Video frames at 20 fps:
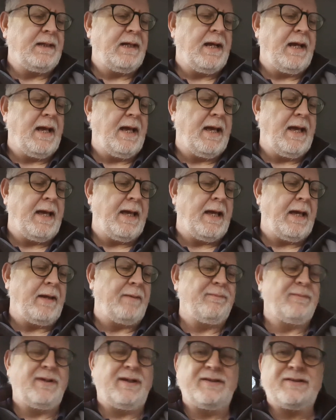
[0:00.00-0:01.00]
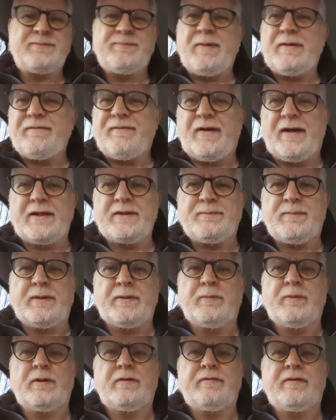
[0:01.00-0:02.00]
Um, and Spitfire's
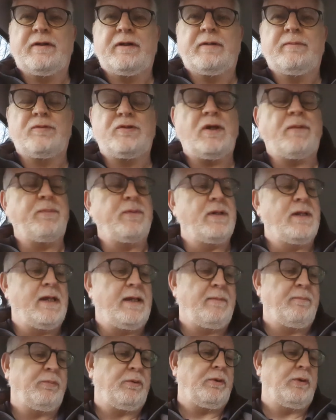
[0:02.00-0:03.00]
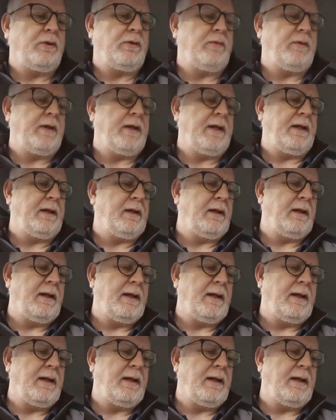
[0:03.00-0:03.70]
been one of them, Shepherd Neame Brewery.